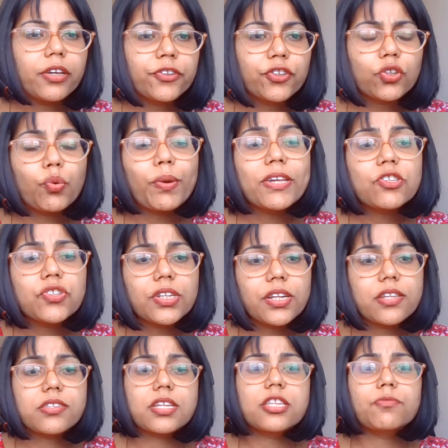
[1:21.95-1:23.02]
So the question
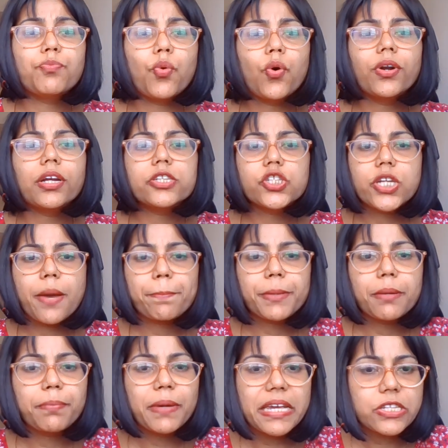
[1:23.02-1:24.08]
is, is Born a
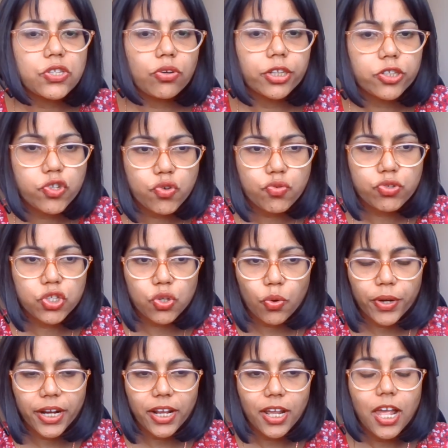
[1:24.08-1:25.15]
Champion based on a true
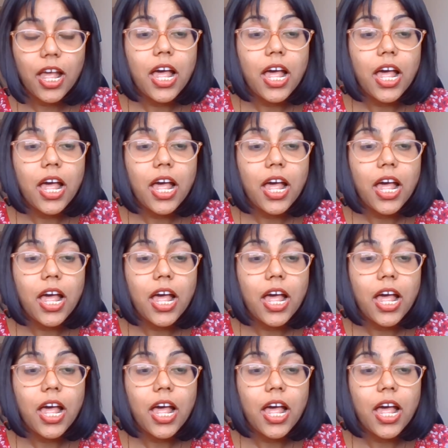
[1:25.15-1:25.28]
story?